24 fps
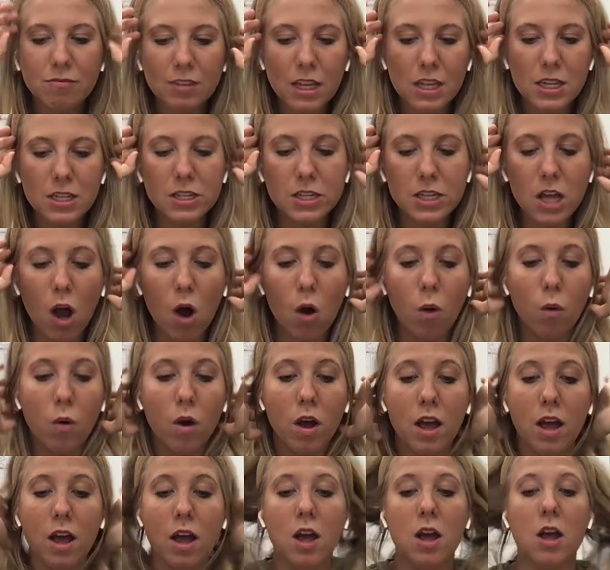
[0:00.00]
So
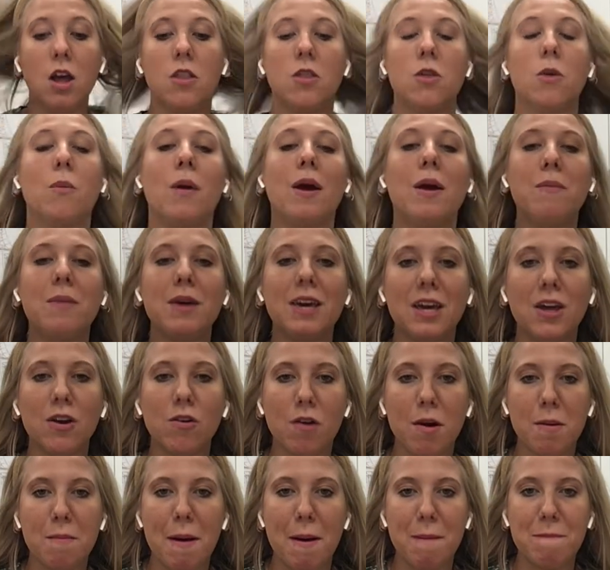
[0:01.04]
the way we can
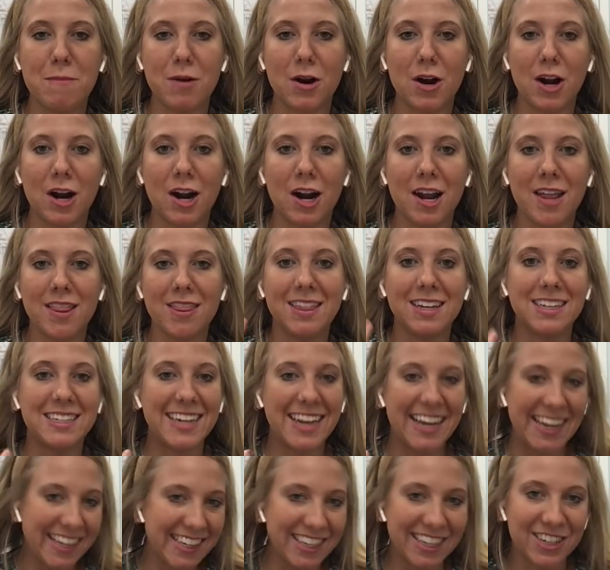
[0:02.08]
remember the
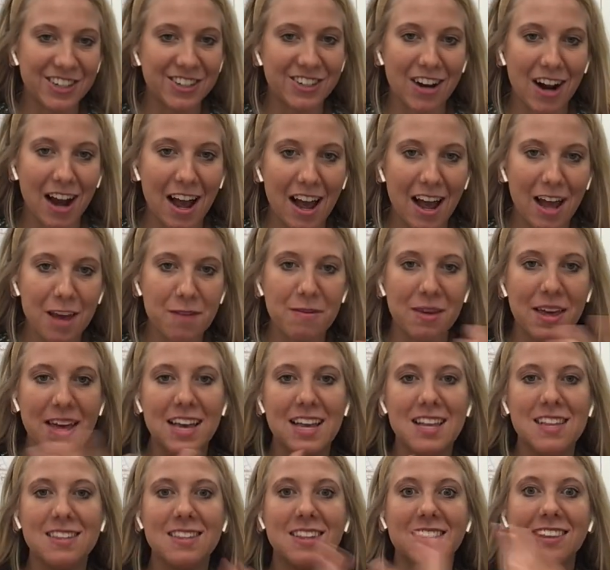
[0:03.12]
Tingler Tribe
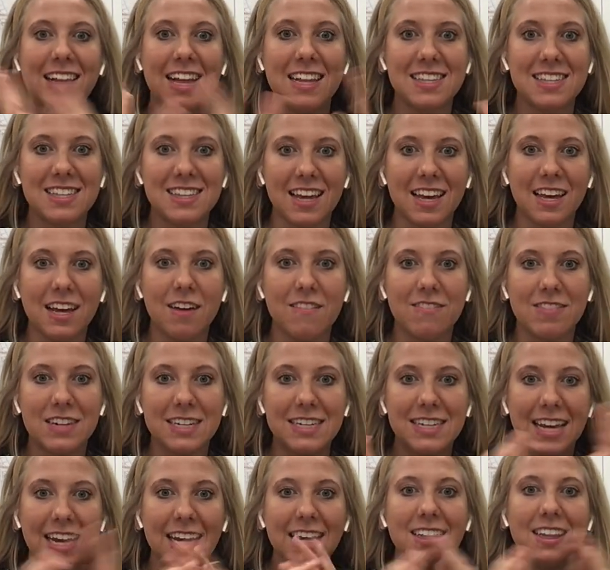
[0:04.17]
is, let's think of the
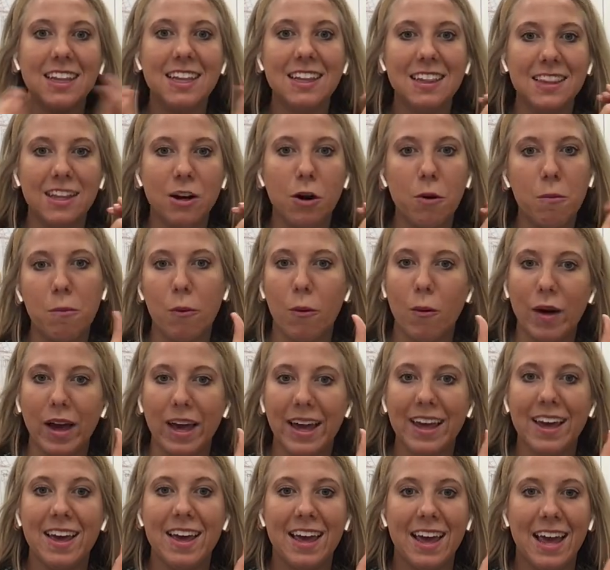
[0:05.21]
Tingler little
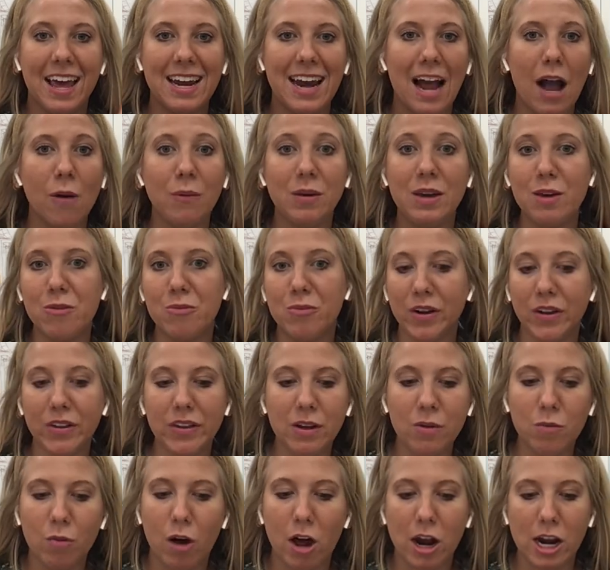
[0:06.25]
boy and how he
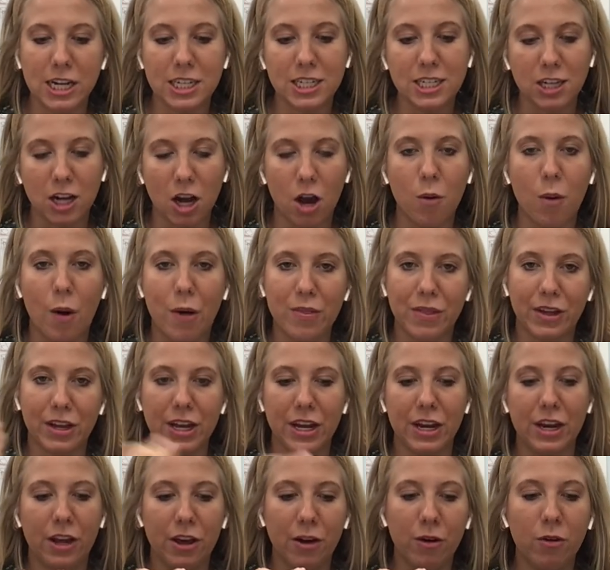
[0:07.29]
really wanted to go on the
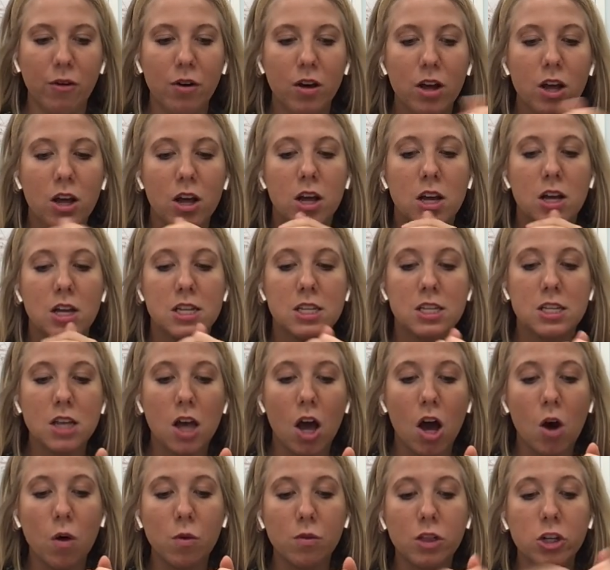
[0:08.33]
canoe.
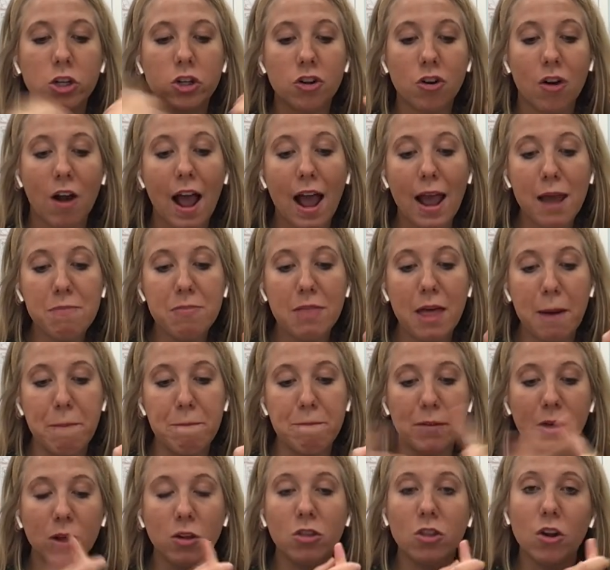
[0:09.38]
So the tribe
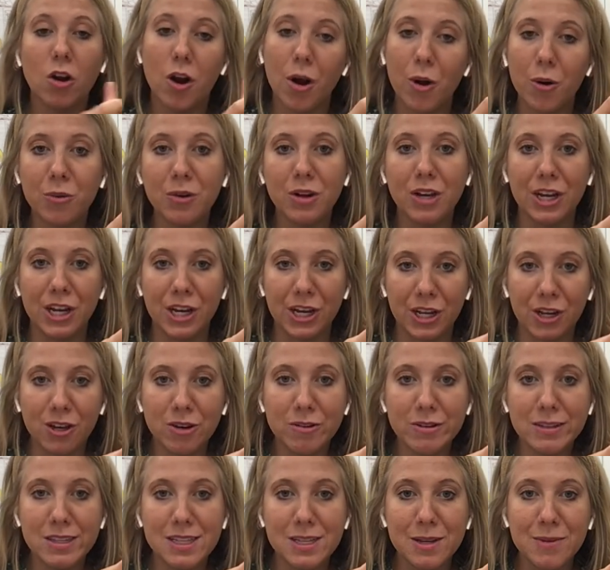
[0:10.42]
that built their own
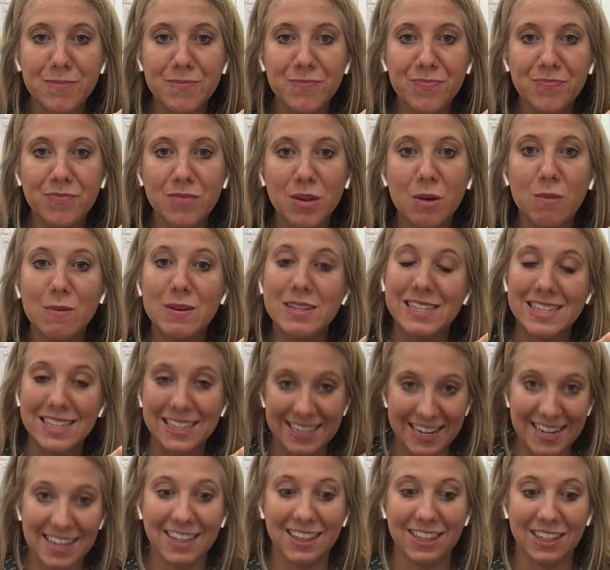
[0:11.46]
canoes was the
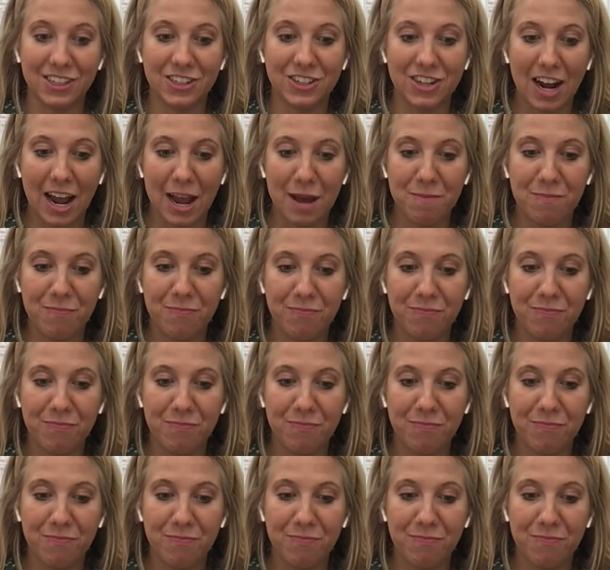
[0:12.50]
Tingler Tribe.